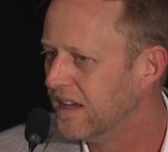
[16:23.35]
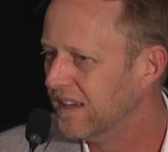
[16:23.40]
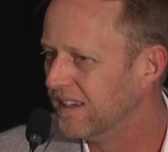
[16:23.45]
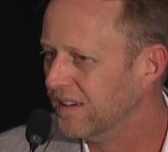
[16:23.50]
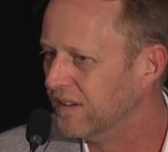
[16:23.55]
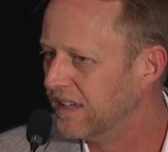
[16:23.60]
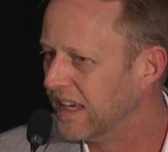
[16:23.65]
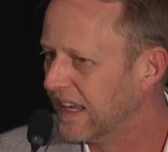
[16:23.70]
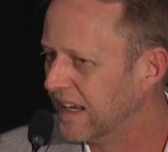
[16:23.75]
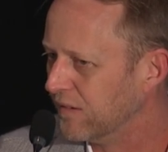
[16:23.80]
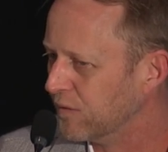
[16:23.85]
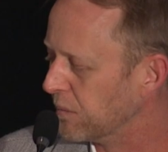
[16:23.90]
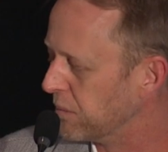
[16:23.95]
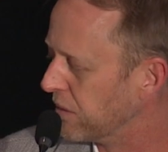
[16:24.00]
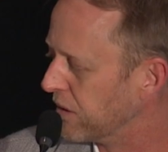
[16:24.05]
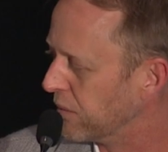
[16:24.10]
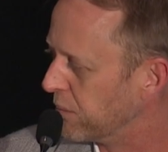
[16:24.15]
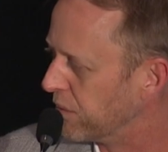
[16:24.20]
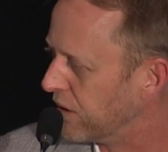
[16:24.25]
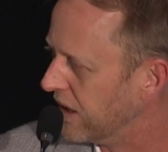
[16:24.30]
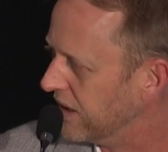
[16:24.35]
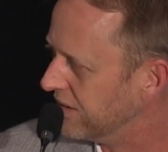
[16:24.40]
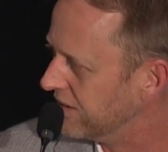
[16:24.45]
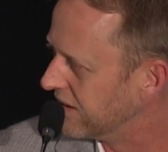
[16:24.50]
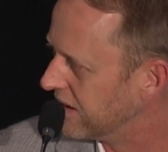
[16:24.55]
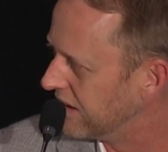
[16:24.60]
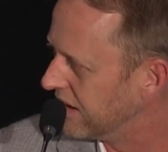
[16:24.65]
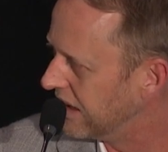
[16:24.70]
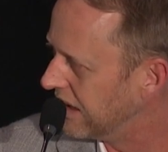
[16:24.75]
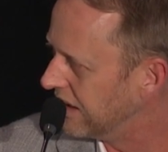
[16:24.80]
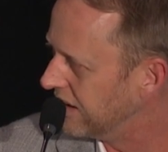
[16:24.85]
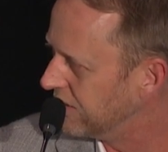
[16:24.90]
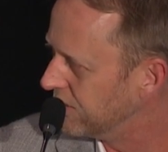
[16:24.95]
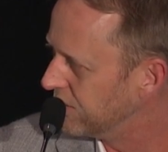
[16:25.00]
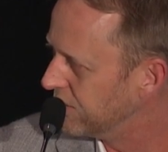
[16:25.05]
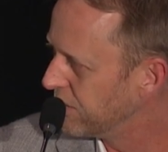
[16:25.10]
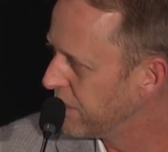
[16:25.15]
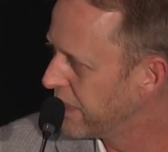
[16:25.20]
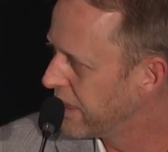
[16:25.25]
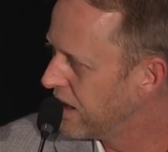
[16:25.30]
you can't even put a price on that.
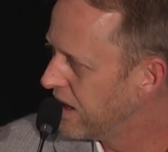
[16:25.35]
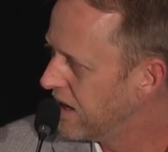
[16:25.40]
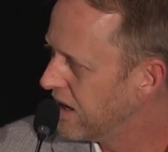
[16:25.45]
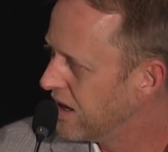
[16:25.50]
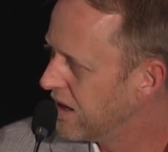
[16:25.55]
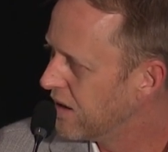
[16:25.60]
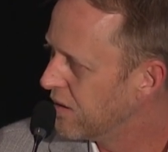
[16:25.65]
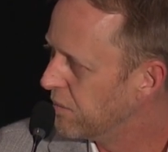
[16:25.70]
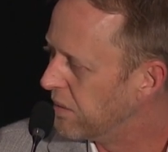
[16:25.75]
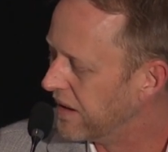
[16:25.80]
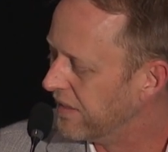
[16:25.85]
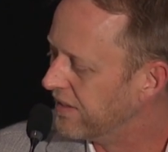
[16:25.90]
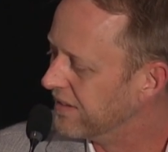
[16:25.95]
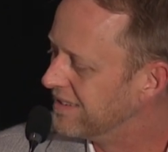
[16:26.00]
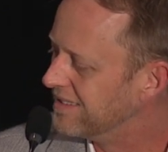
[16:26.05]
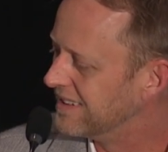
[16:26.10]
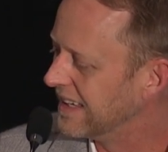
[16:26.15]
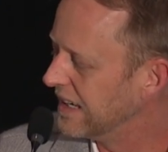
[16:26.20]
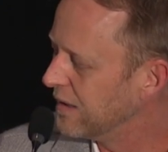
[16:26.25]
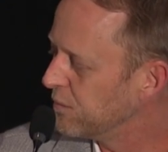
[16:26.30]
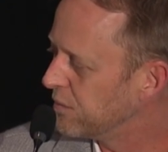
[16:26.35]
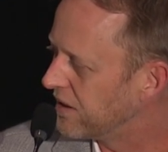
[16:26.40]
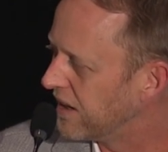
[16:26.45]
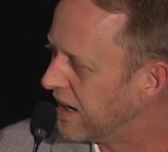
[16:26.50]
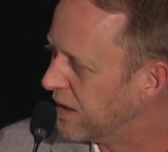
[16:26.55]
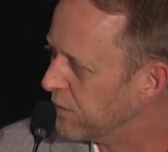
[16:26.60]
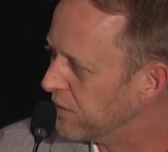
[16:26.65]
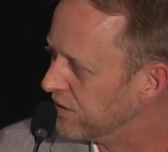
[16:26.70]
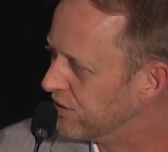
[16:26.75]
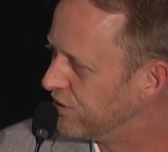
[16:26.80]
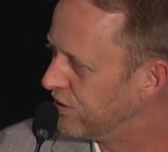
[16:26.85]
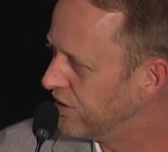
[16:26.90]
But at the same time, it's